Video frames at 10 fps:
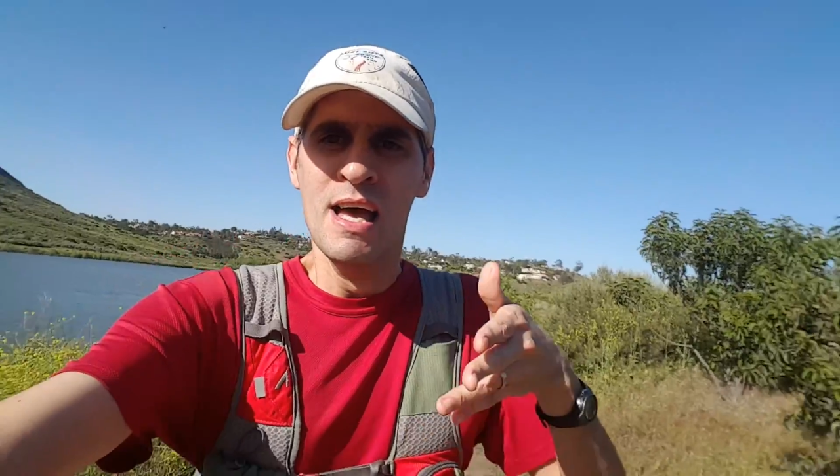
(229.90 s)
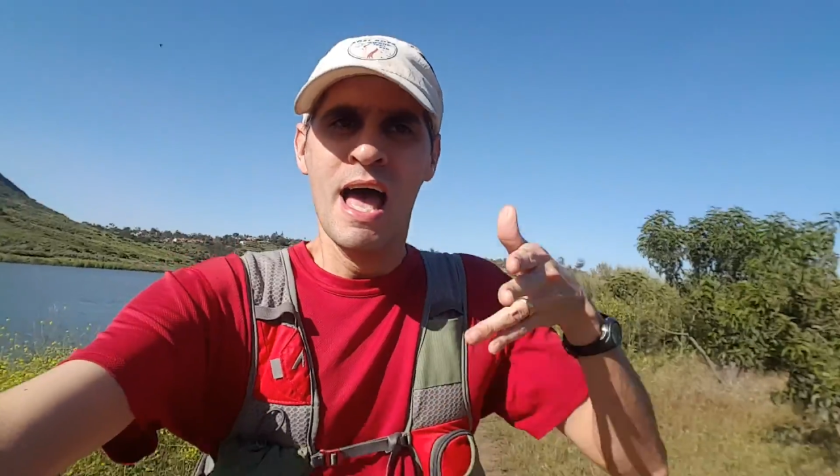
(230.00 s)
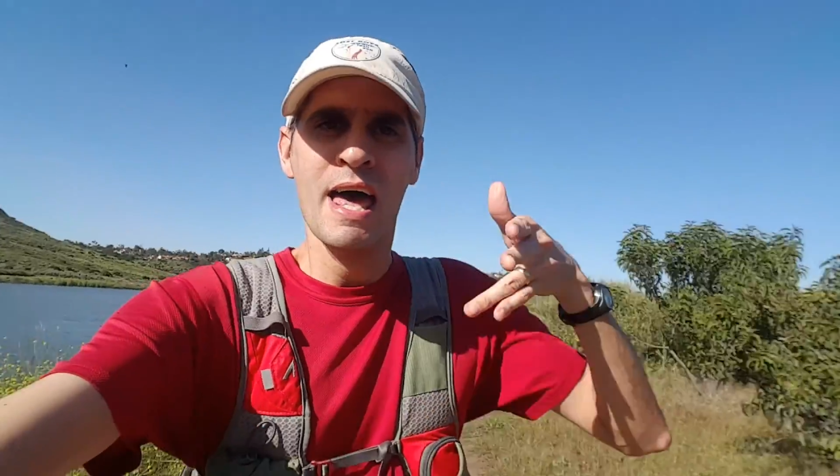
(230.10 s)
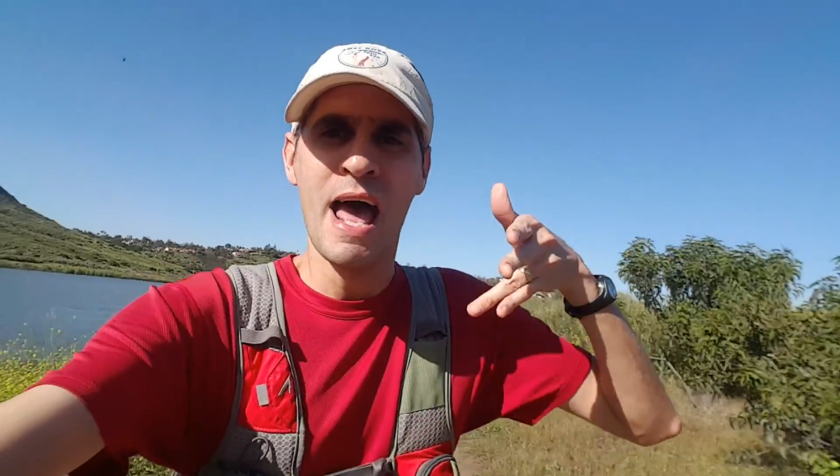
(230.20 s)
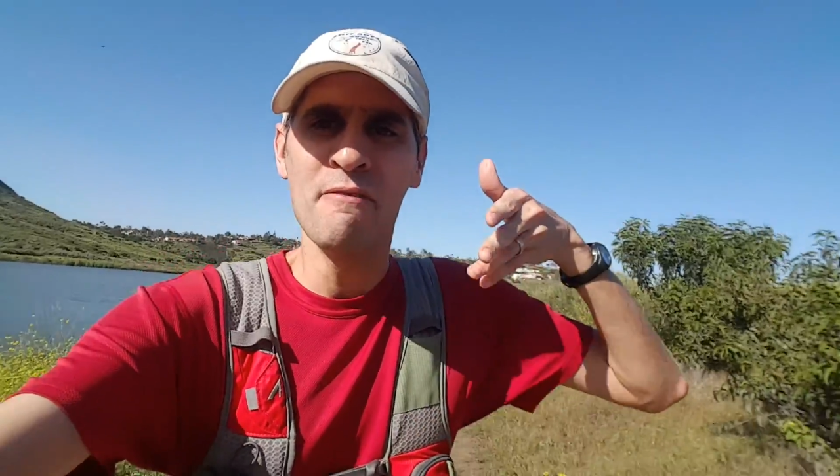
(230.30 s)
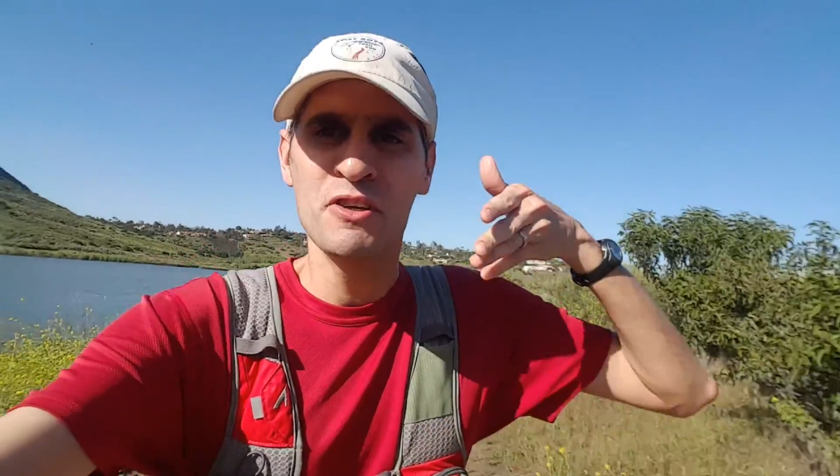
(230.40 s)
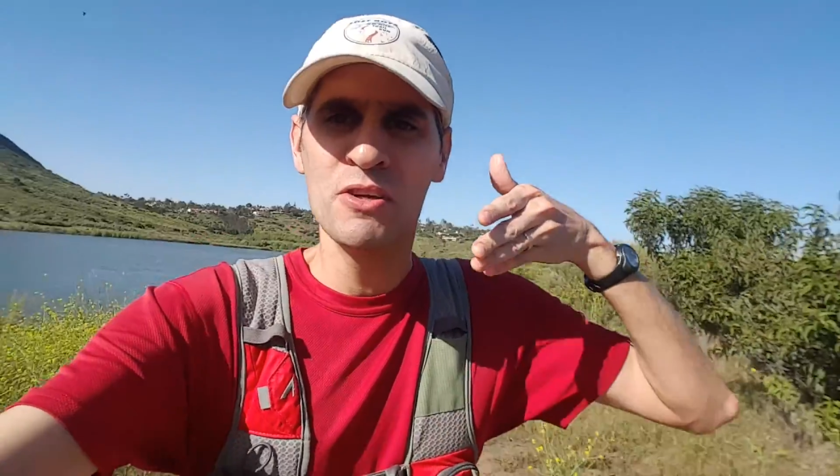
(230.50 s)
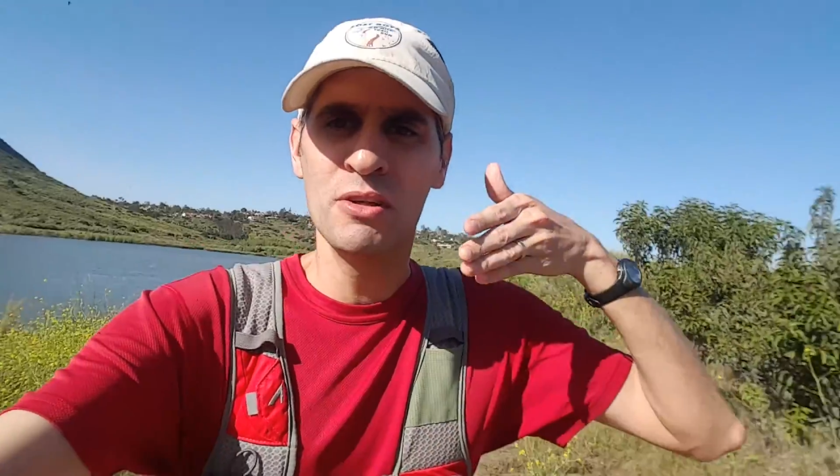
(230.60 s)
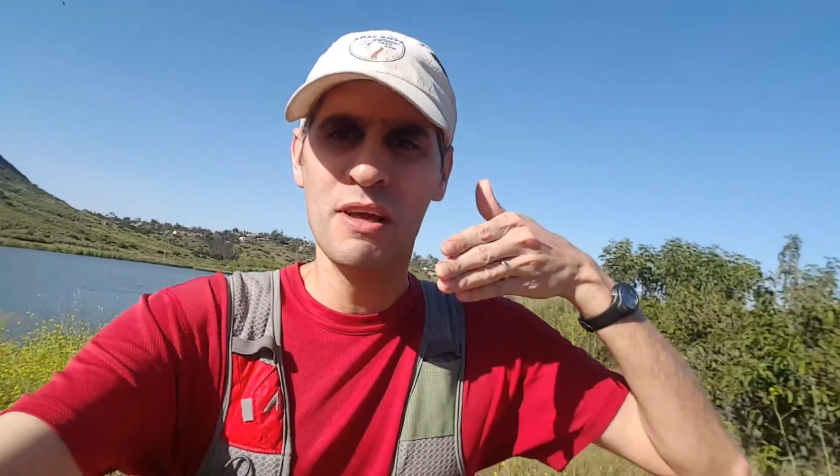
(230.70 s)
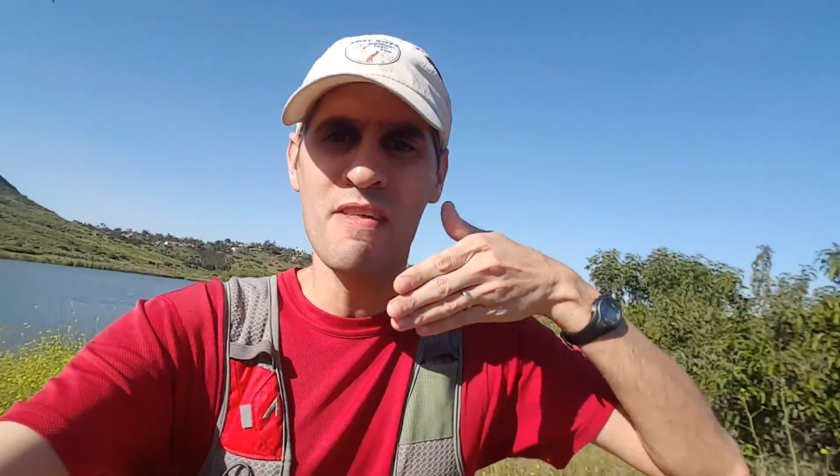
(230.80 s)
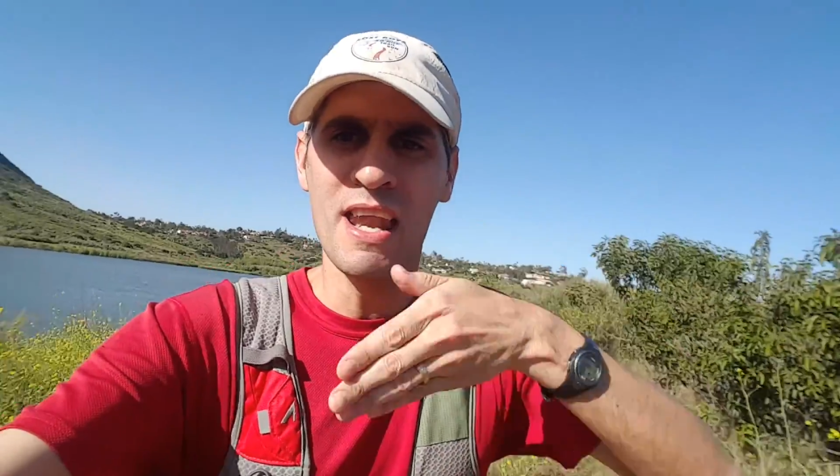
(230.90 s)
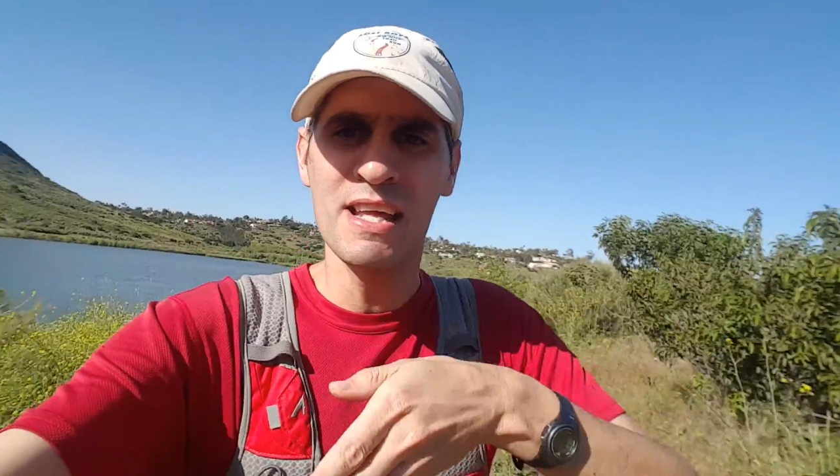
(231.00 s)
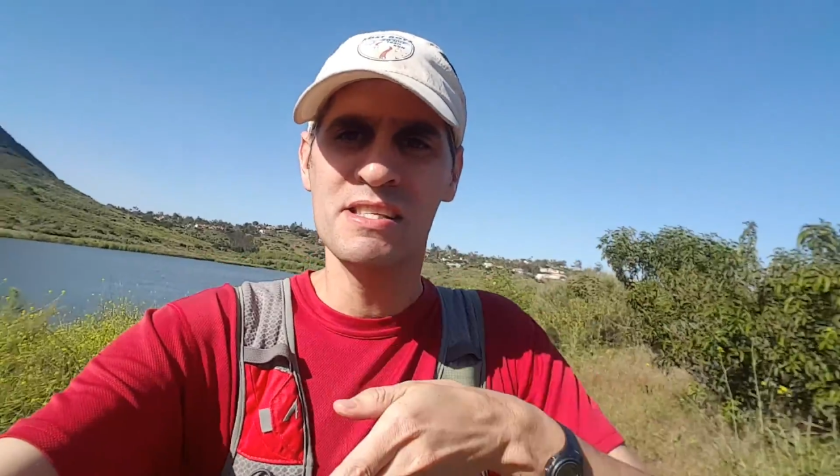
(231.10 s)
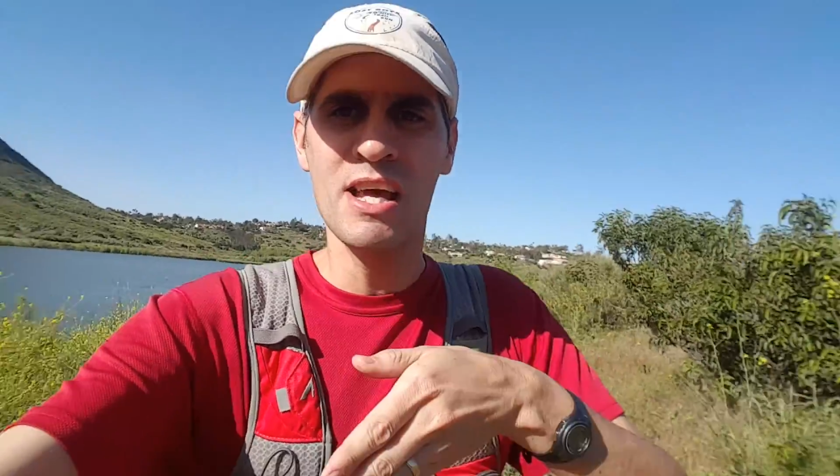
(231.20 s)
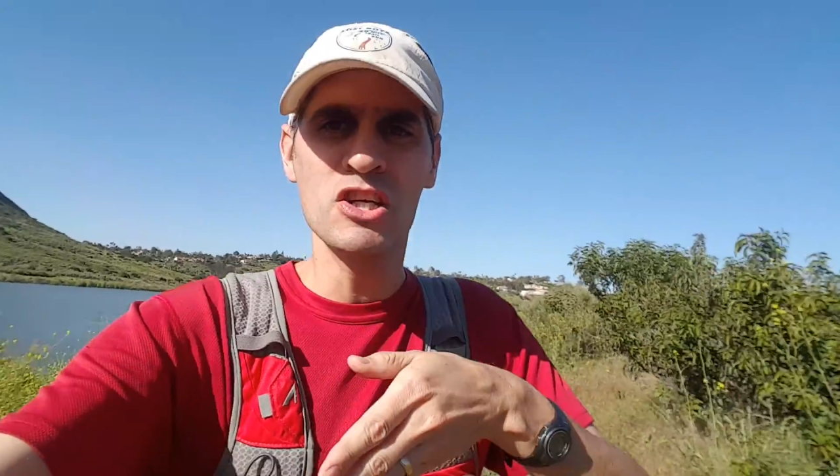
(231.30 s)
And after you leave that aid
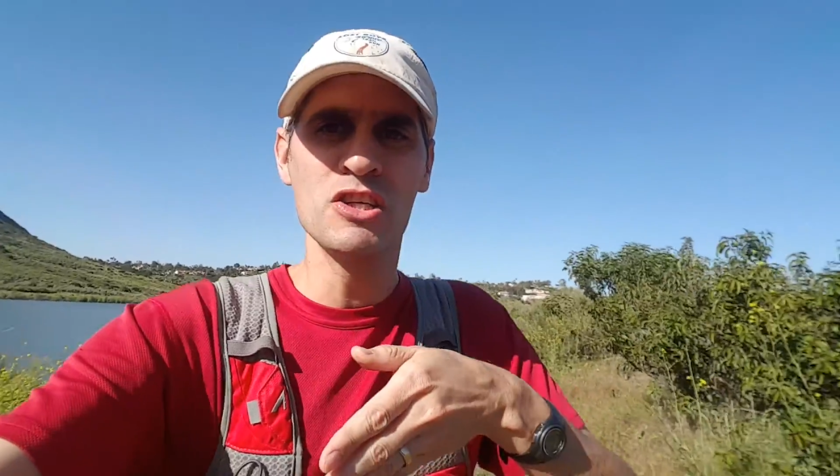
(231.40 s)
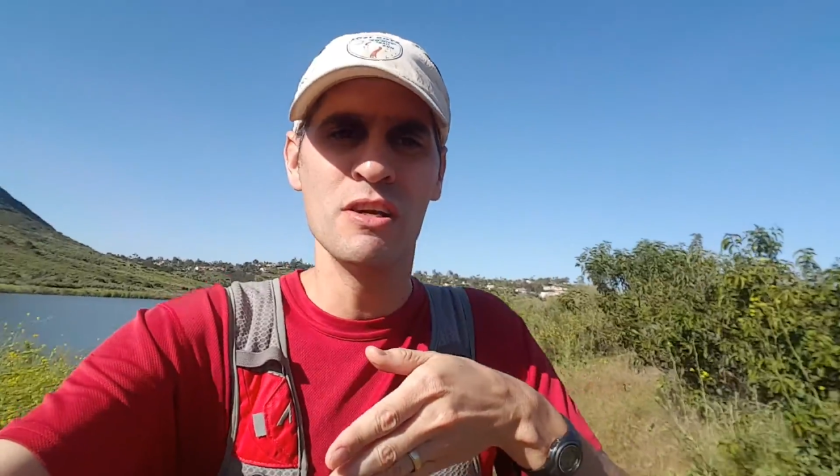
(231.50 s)
station,